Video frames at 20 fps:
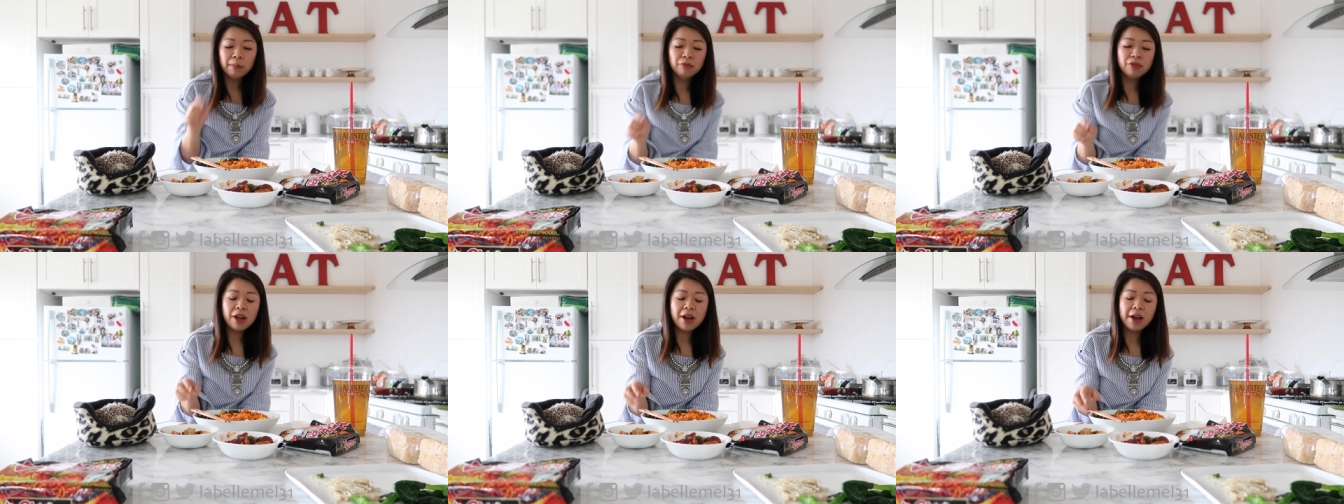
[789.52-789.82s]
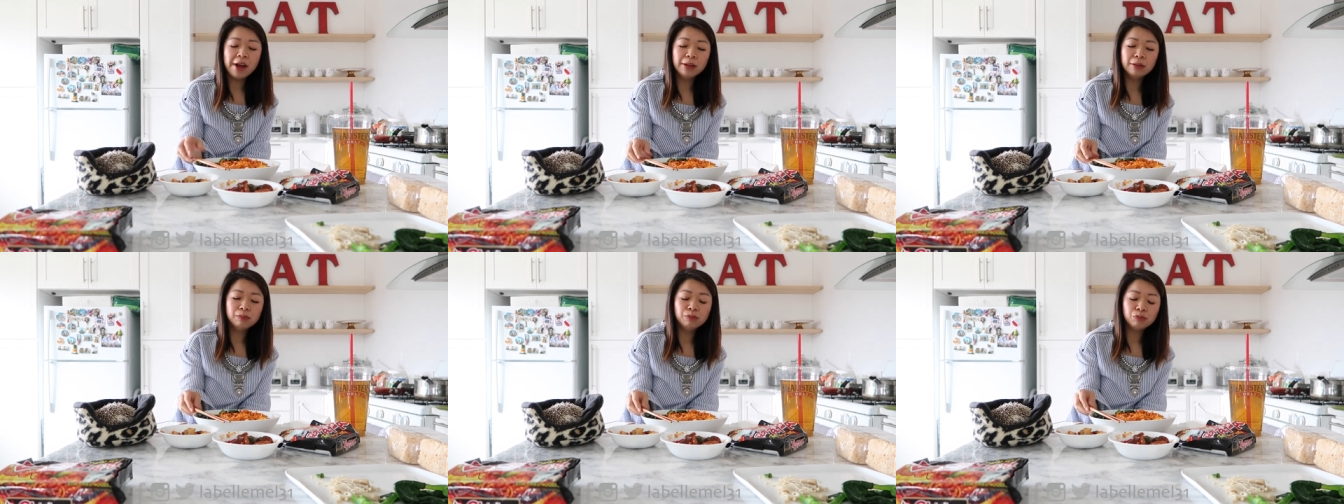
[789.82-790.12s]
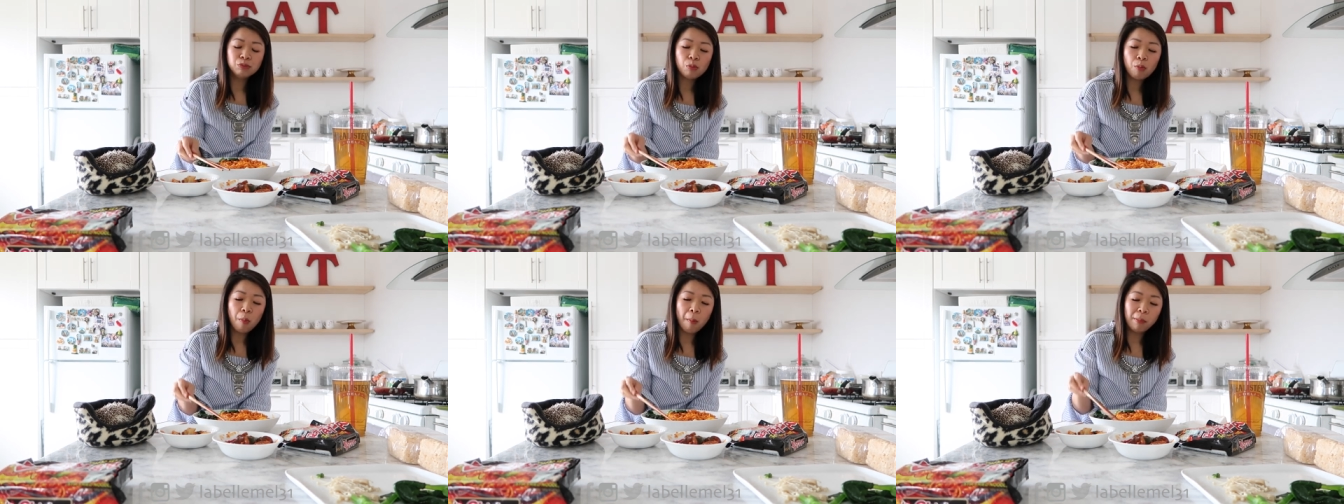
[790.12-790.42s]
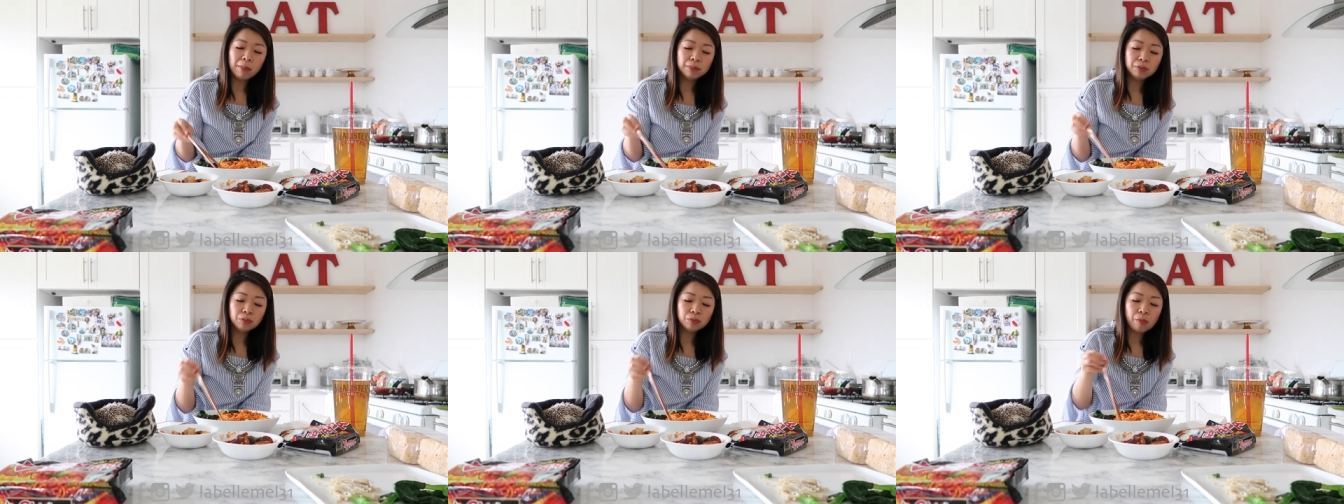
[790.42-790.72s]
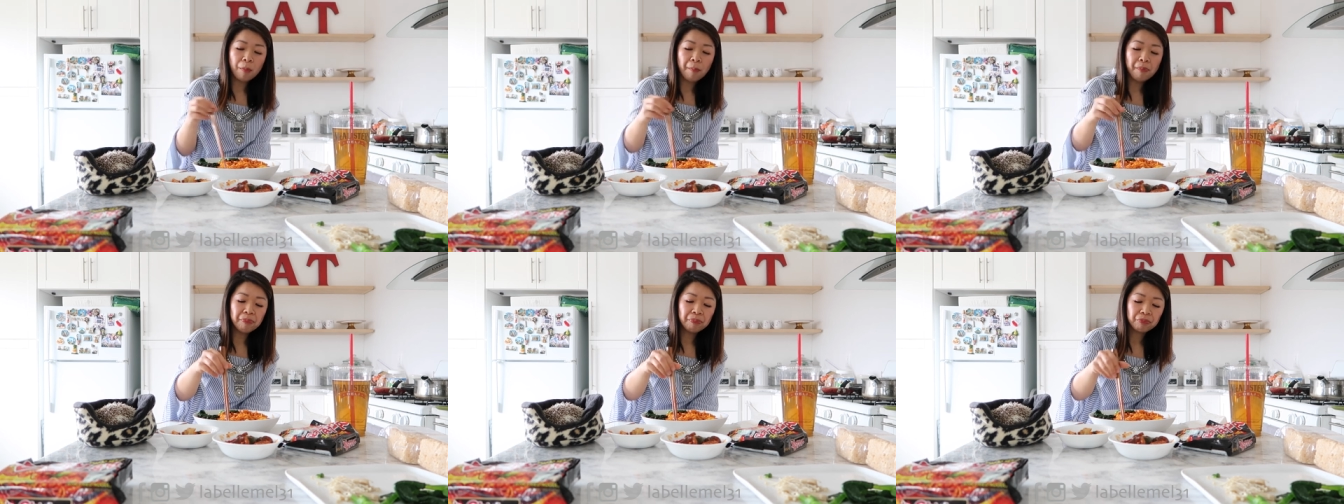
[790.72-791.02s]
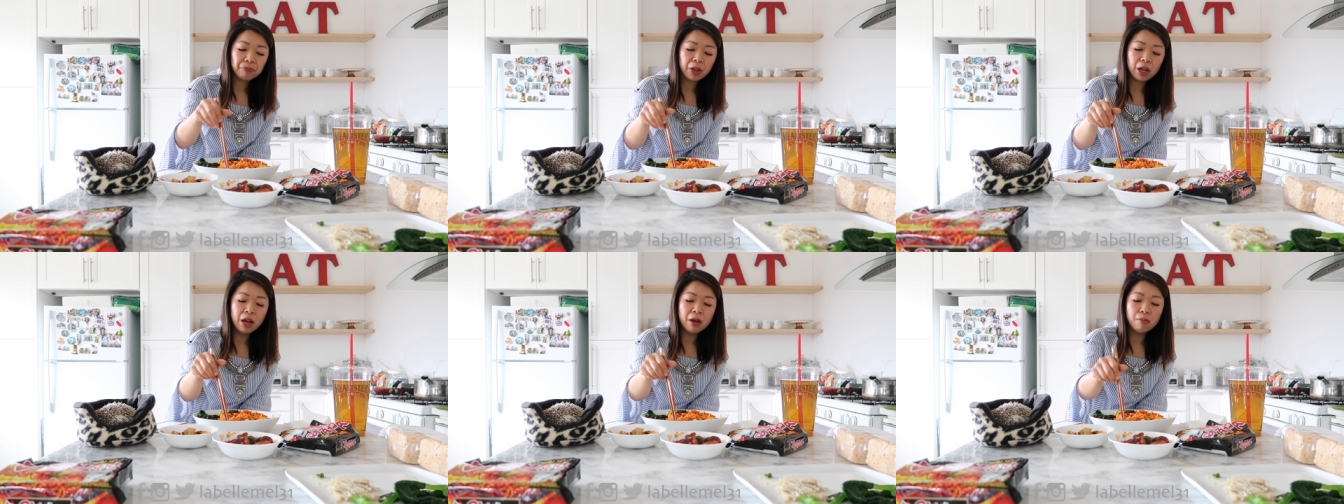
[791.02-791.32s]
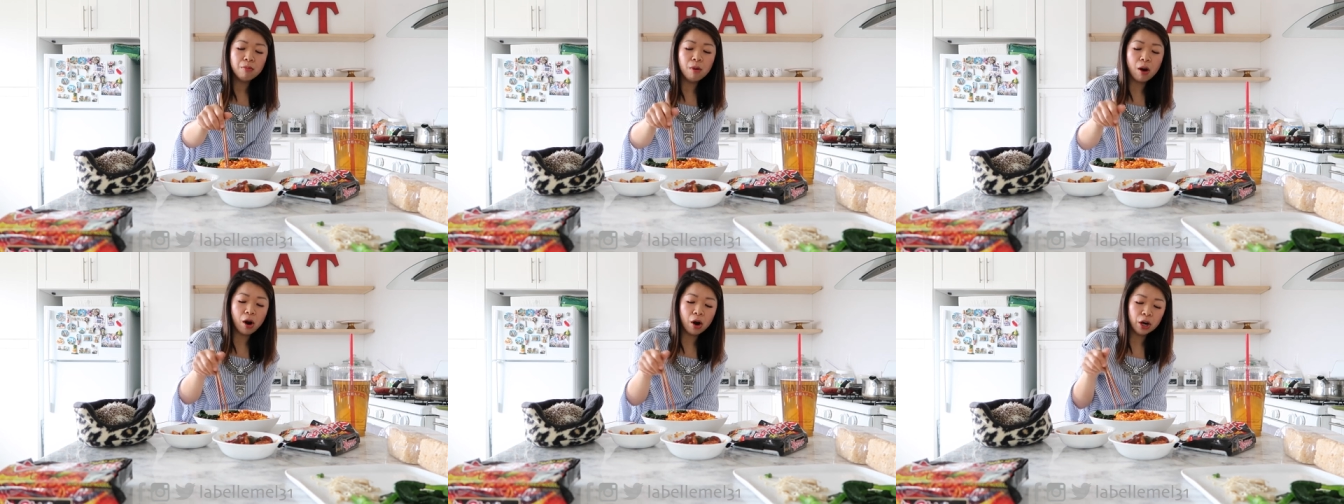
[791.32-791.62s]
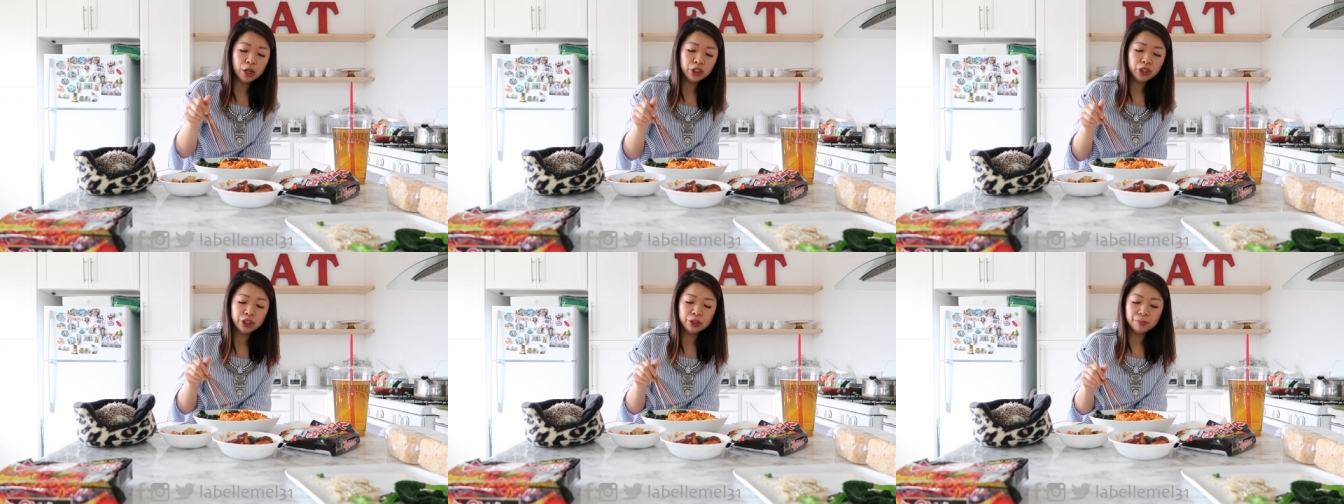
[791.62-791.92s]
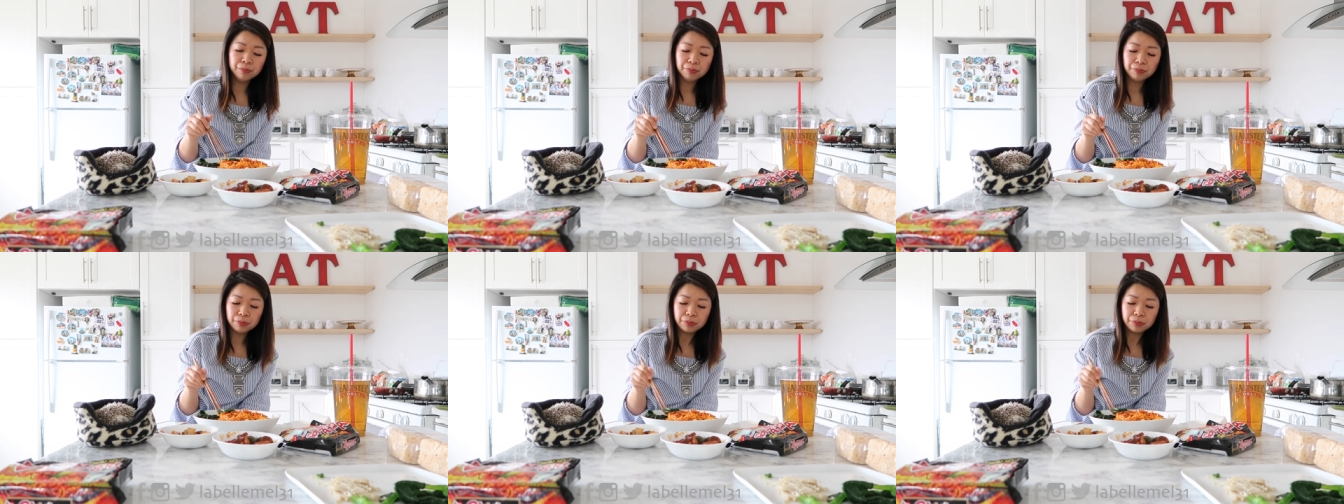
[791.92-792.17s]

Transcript: And then in March,